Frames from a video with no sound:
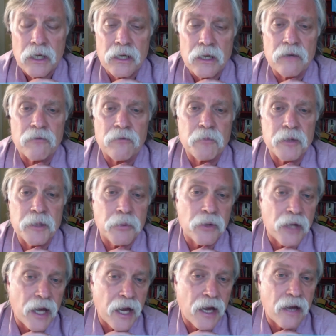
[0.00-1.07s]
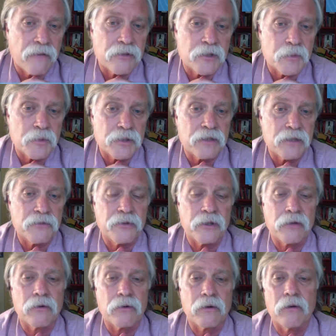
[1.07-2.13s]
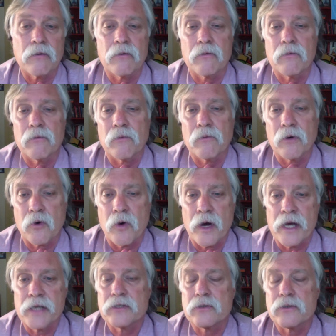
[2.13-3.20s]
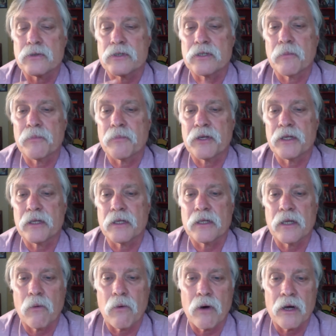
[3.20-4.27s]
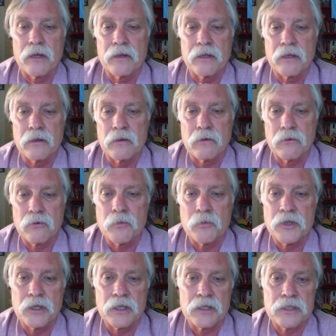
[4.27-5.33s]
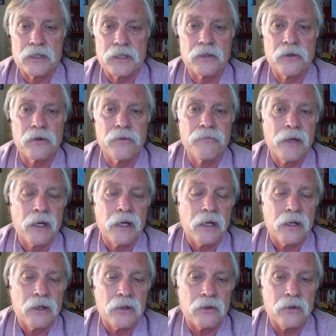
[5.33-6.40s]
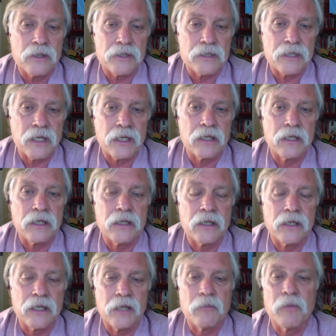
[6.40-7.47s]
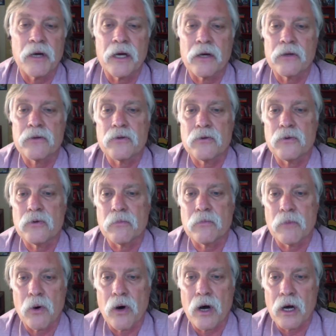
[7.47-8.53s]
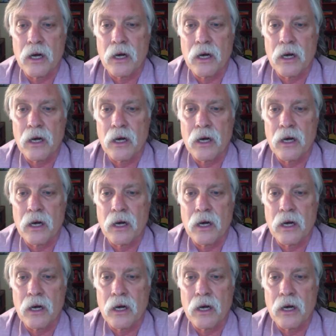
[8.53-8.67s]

If people have a specific request or something that they want their group to consider, you can send in an email to the MOAC